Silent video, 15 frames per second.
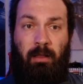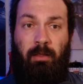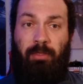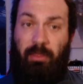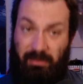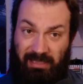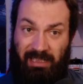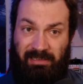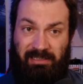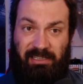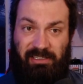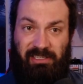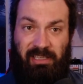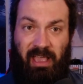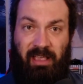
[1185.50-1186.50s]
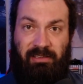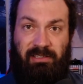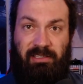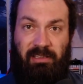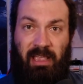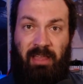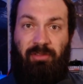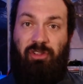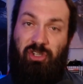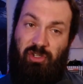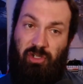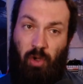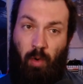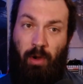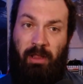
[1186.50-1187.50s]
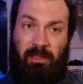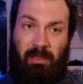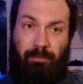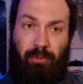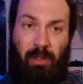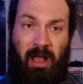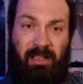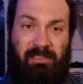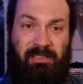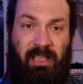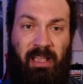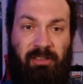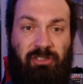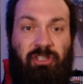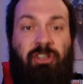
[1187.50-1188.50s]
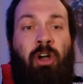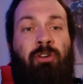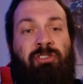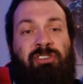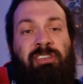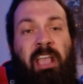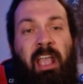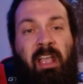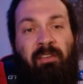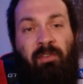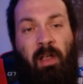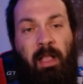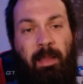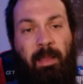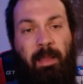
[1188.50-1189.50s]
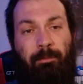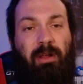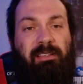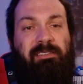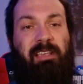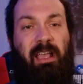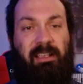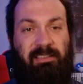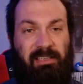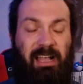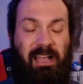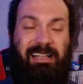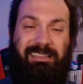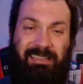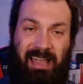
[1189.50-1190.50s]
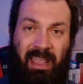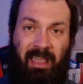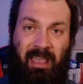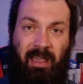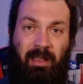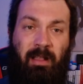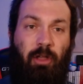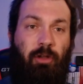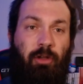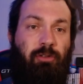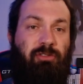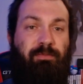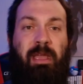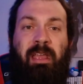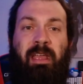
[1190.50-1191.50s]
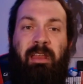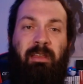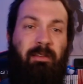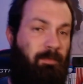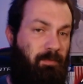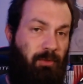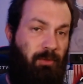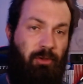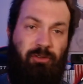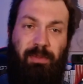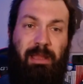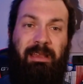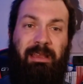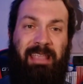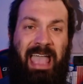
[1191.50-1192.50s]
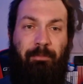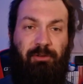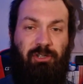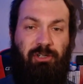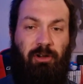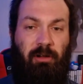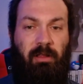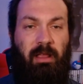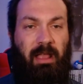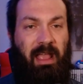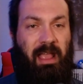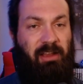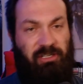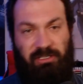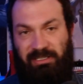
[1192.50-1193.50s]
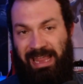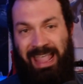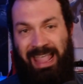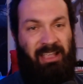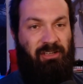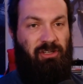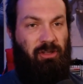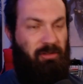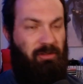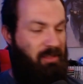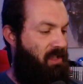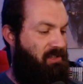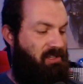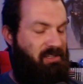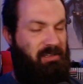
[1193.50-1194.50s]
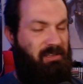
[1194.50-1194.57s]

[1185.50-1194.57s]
Disney says, and the story and the plot says. Go save Princess Leia, who's been captured, and she's taken to this